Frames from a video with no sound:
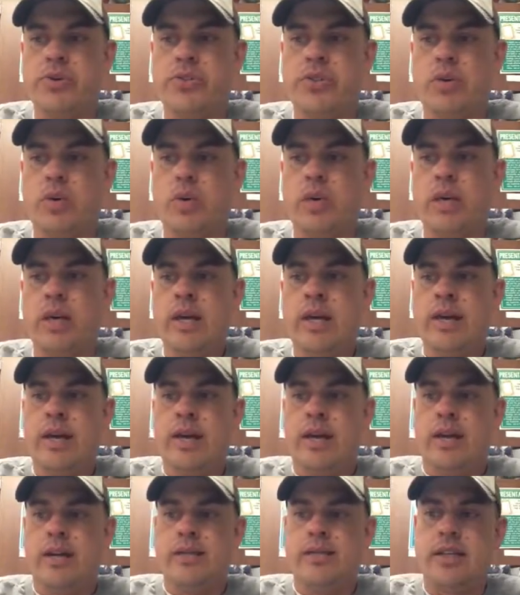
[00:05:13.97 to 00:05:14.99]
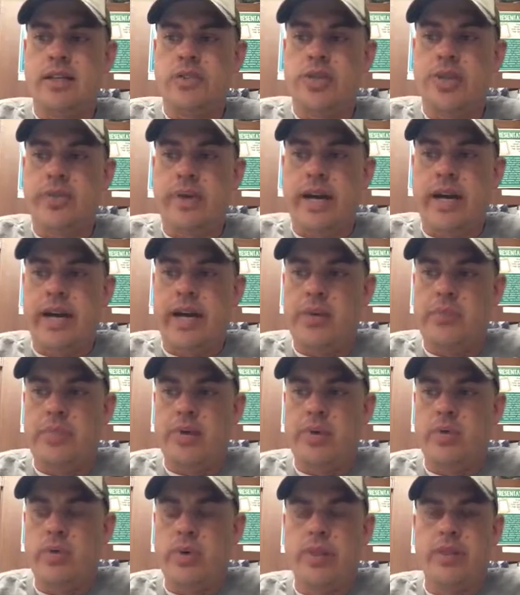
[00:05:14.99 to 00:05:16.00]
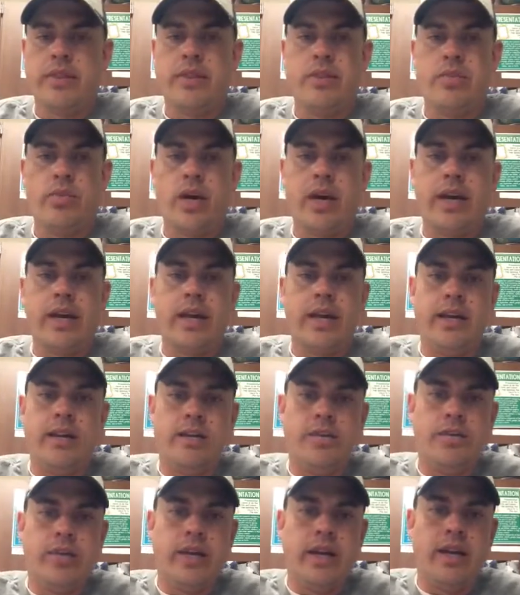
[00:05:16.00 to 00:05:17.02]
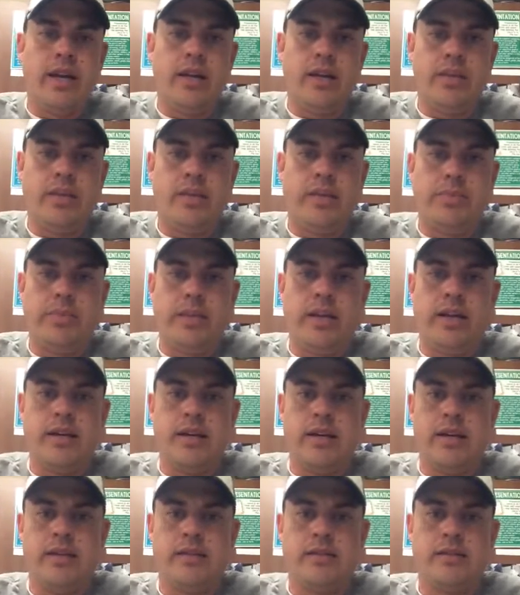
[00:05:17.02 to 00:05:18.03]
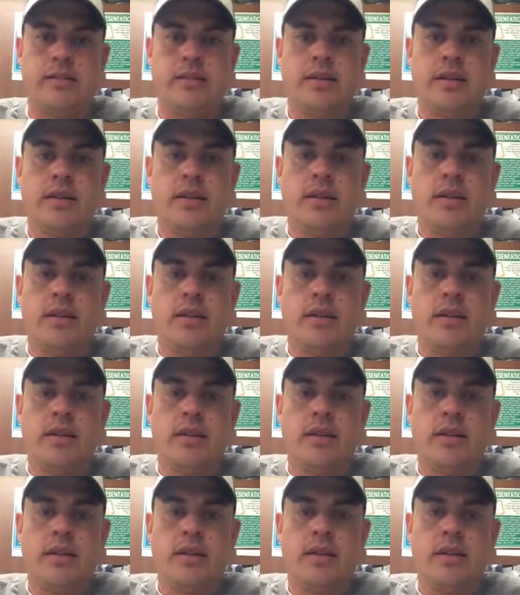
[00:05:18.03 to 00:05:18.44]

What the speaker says: So essentially what happened with the writing and the reading a little bit is